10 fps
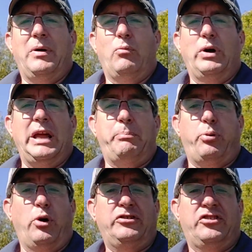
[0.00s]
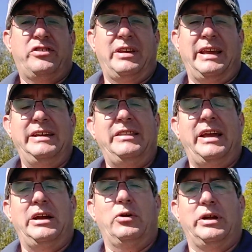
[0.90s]
when I pushed any of
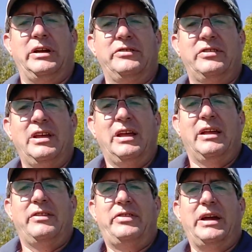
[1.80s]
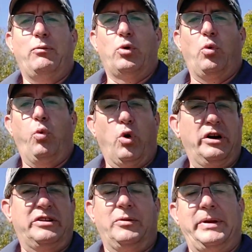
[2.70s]
the areas that were
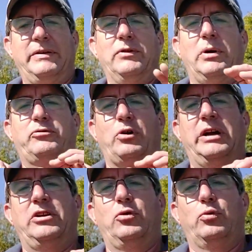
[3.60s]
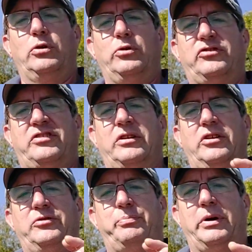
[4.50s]
worked a little bit, even though I'm trying to do reduced
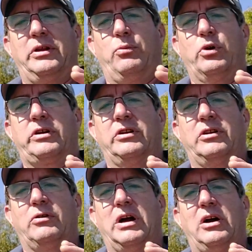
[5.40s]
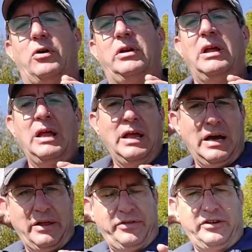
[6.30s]
tillage, barely work in the ground
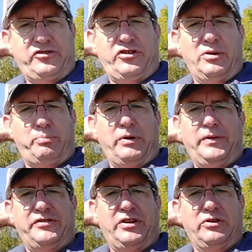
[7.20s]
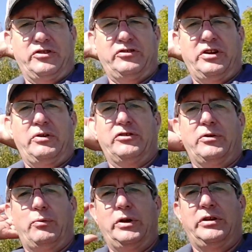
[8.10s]
this year, previous years, there's areas
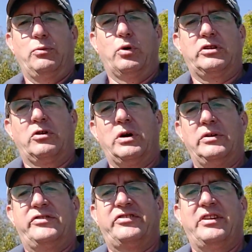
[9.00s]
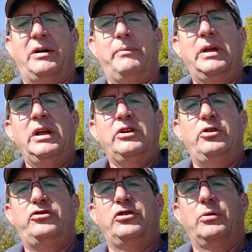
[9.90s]
that we did work the ground some,
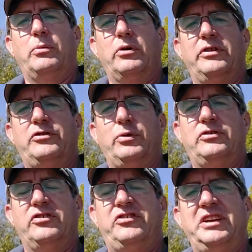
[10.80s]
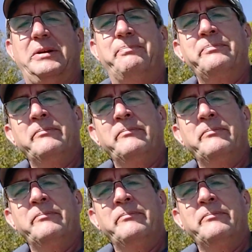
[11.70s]
usually no more than 2 inches deep.